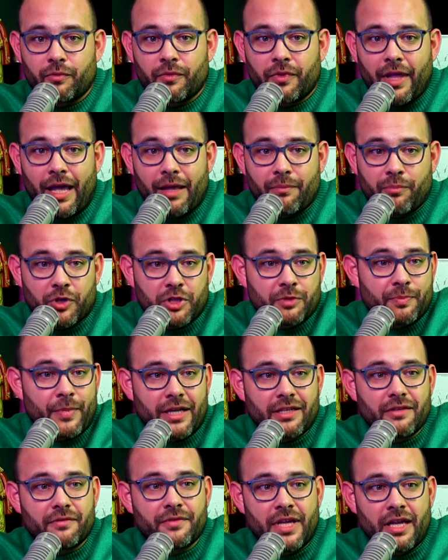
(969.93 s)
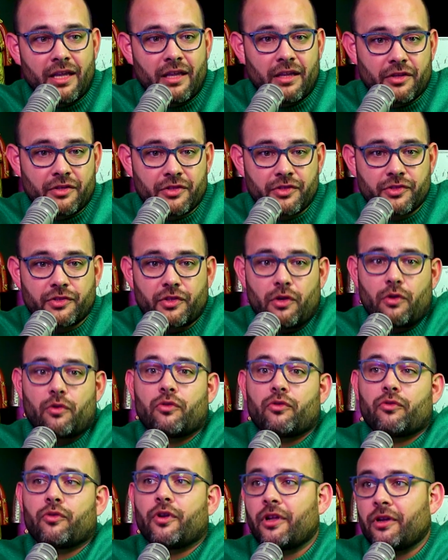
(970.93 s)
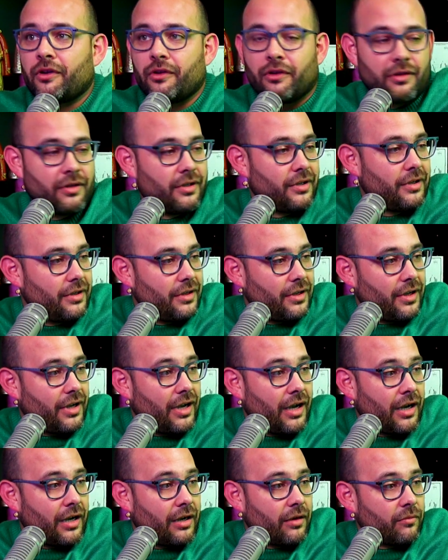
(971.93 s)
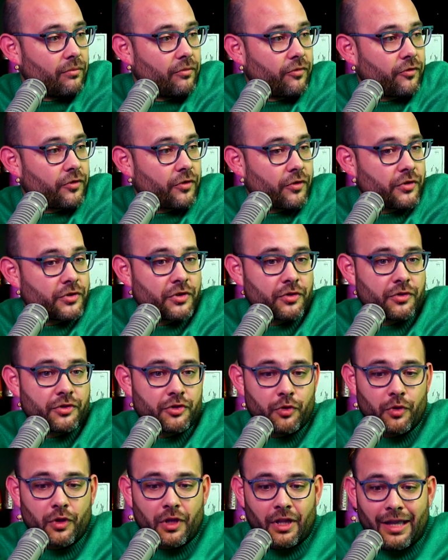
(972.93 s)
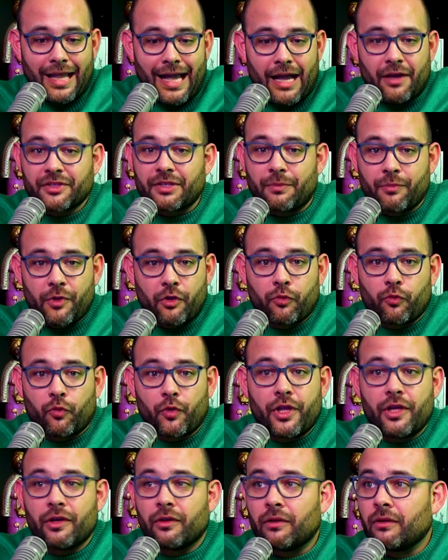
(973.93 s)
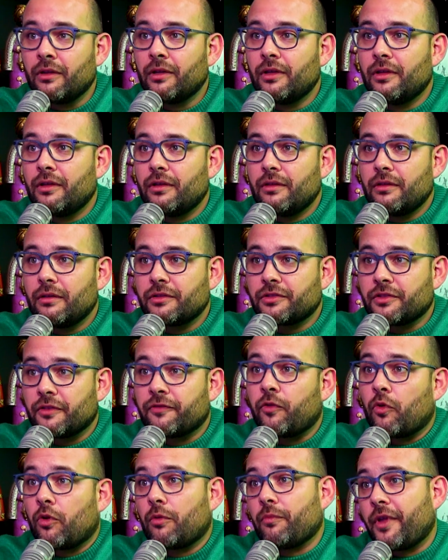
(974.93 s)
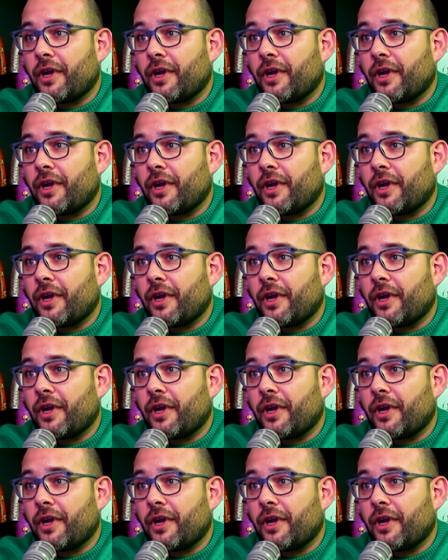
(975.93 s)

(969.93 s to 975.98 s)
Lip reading: That perspective taking is so critical to allow something real to form